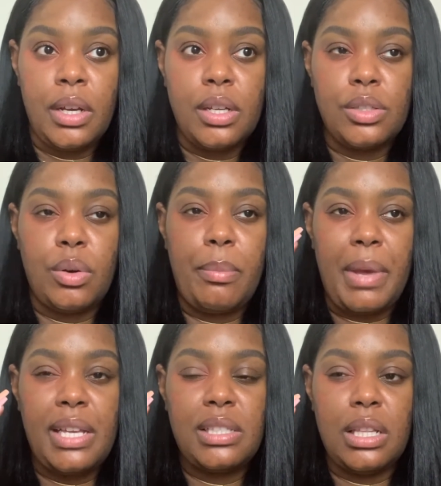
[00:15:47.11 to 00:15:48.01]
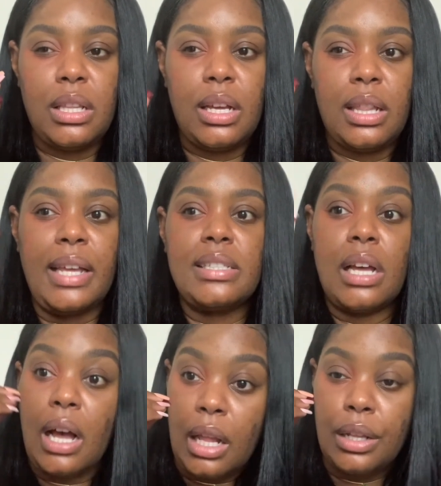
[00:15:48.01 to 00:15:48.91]
So it makes it look less
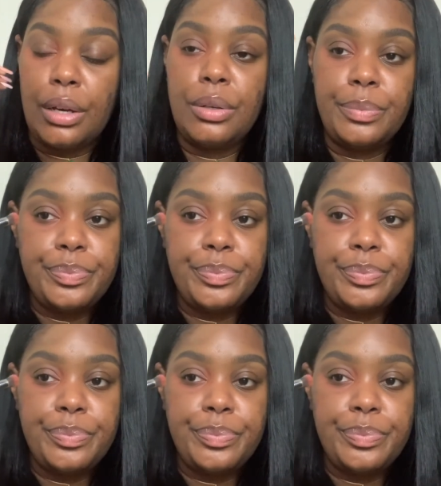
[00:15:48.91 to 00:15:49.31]
hollow.